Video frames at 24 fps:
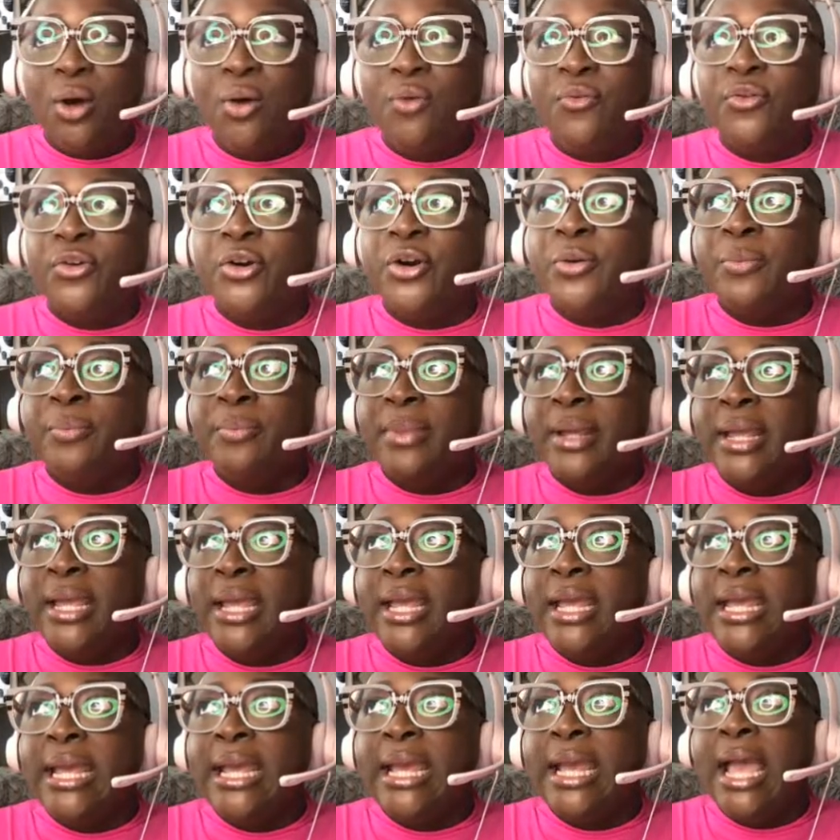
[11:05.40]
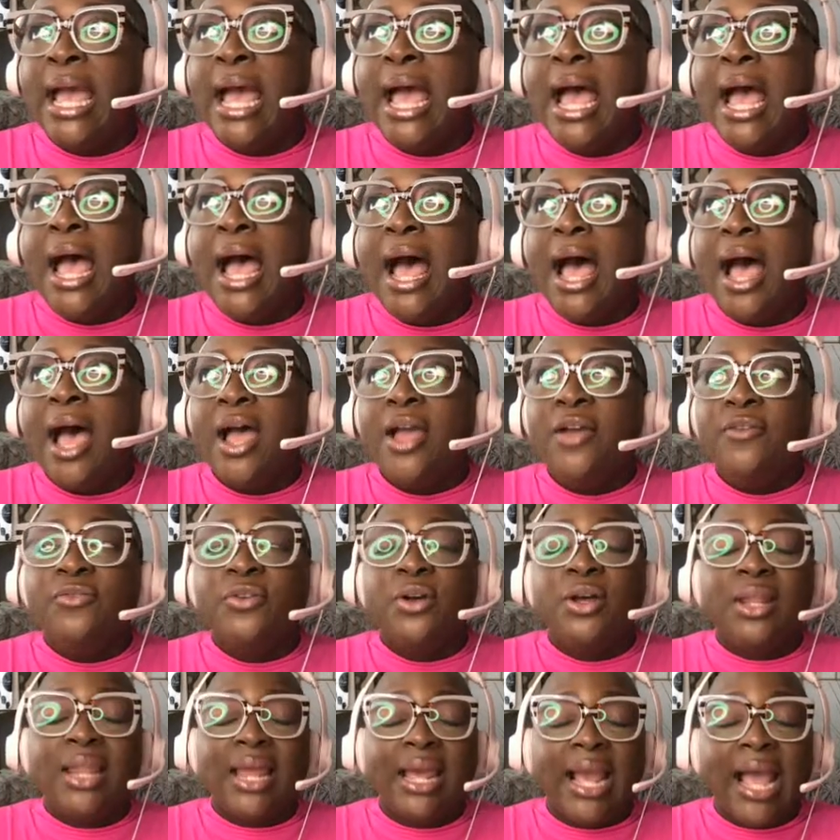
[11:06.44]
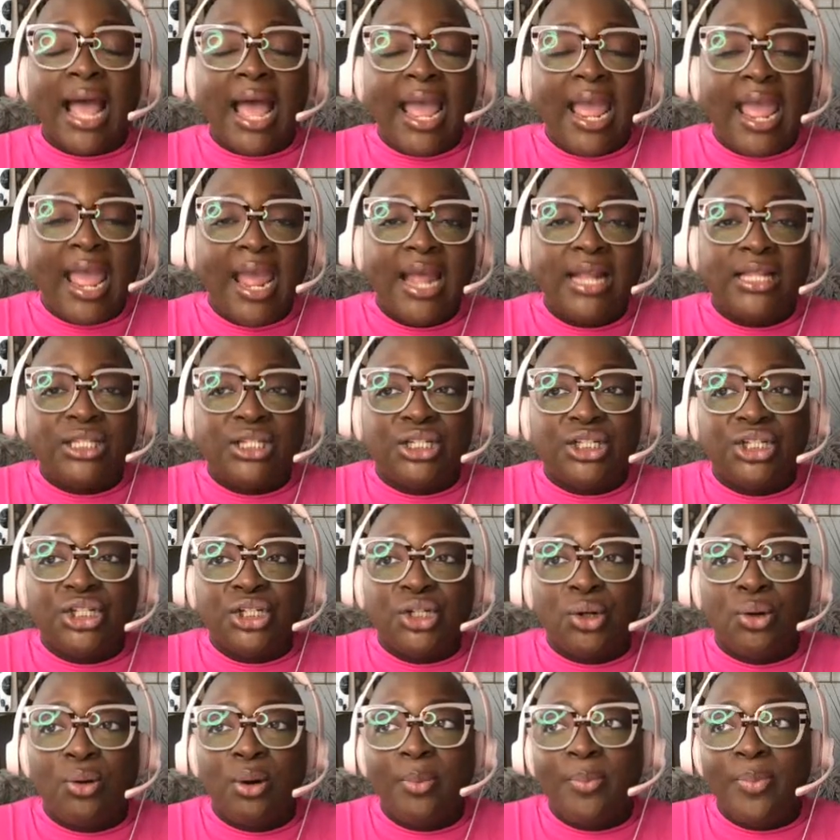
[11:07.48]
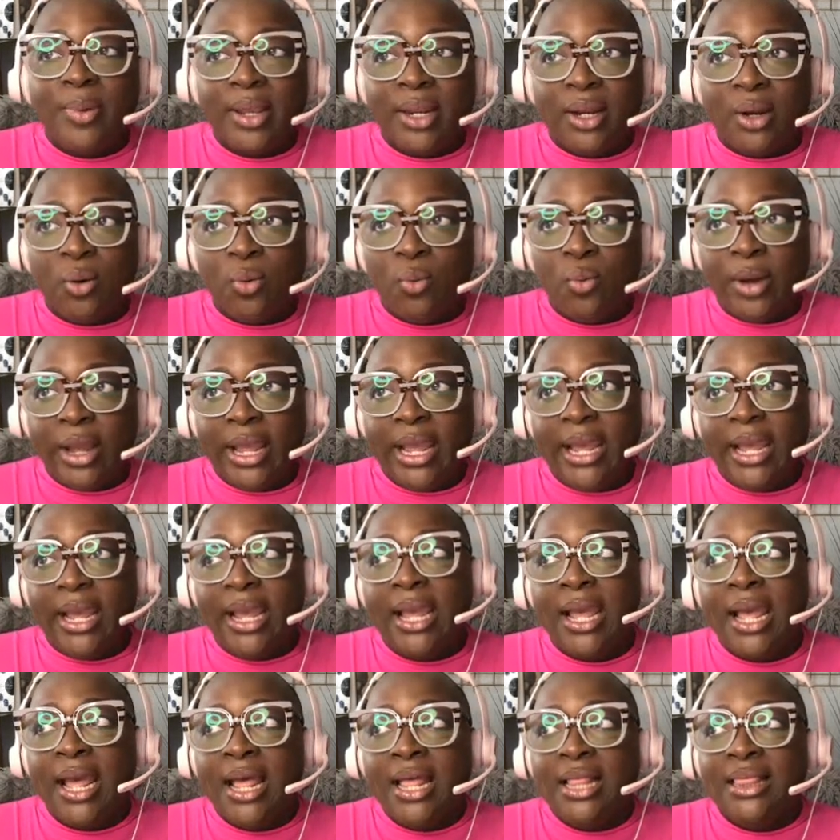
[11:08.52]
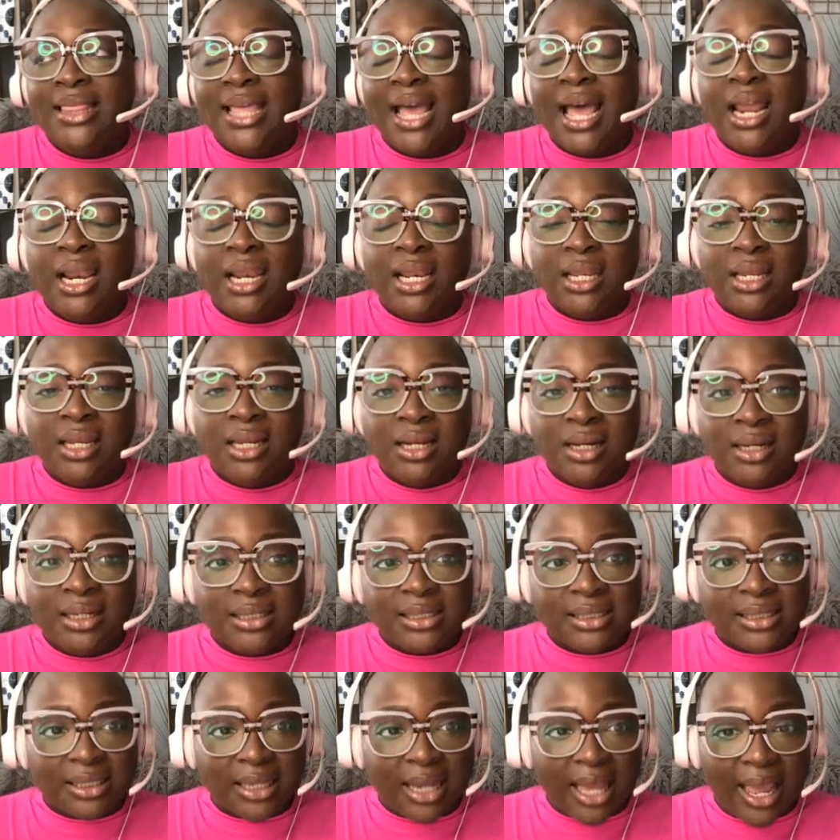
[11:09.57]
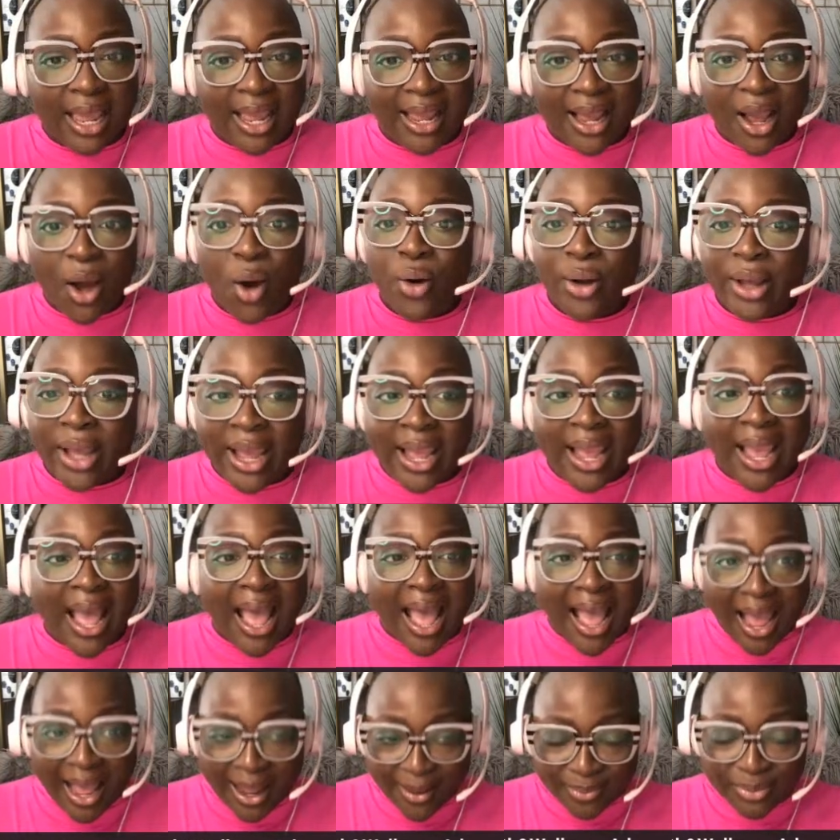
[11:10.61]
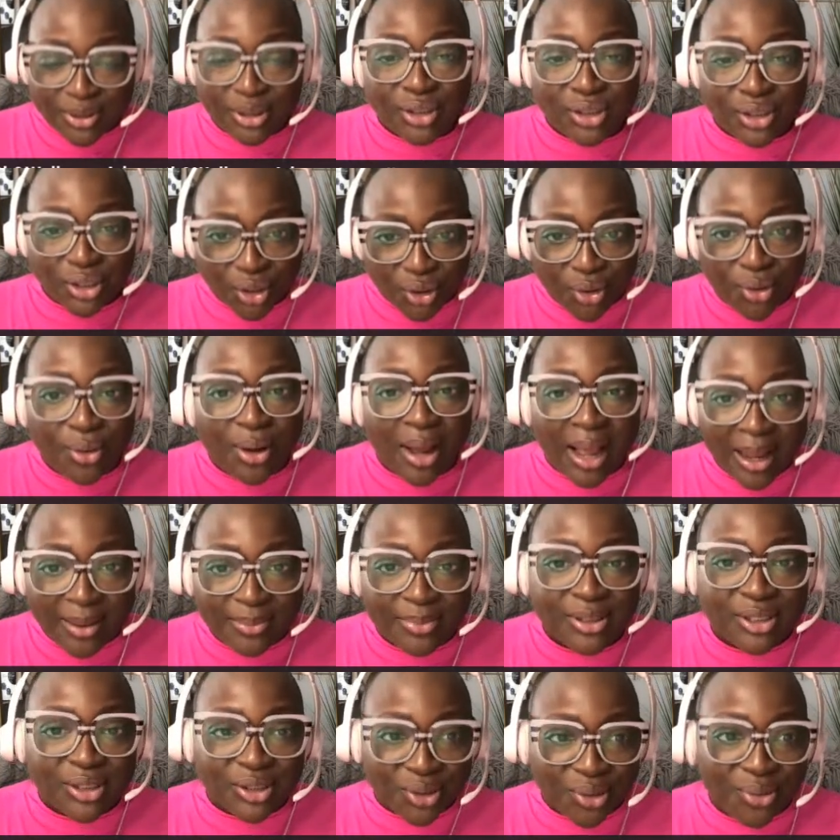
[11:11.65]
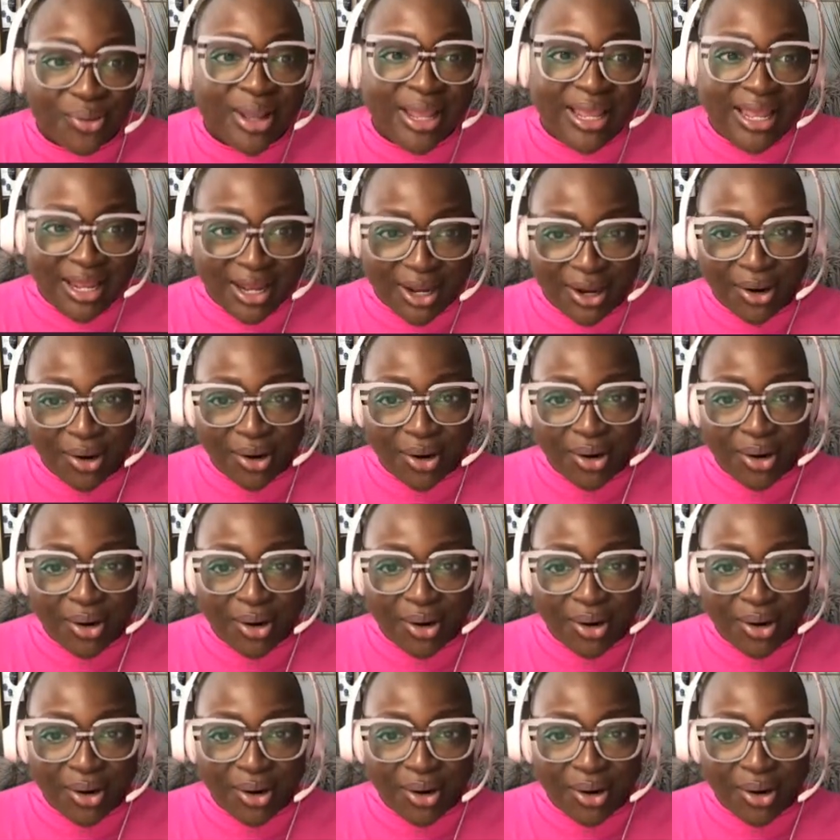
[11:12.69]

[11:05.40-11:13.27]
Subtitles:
for me, I felt like I had to show up in a way that looks like, okay, I'm still here.